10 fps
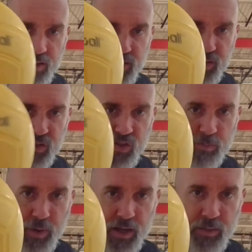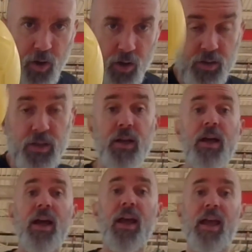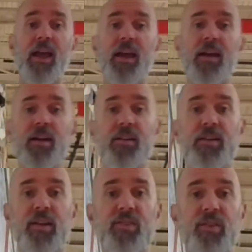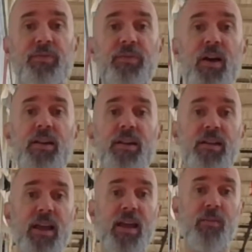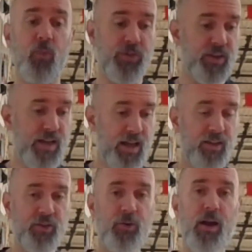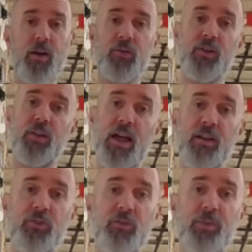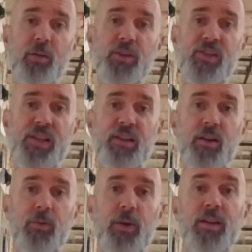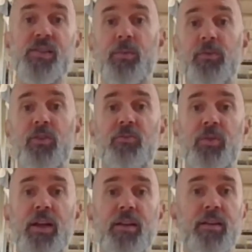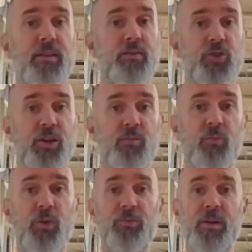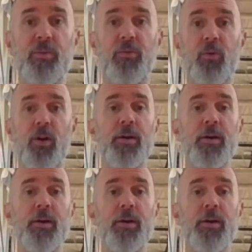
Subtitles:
spike ball. And it's a fun game with a net on the ground. A lot of you have probably seen it already. Some of you have played it in gym with me before.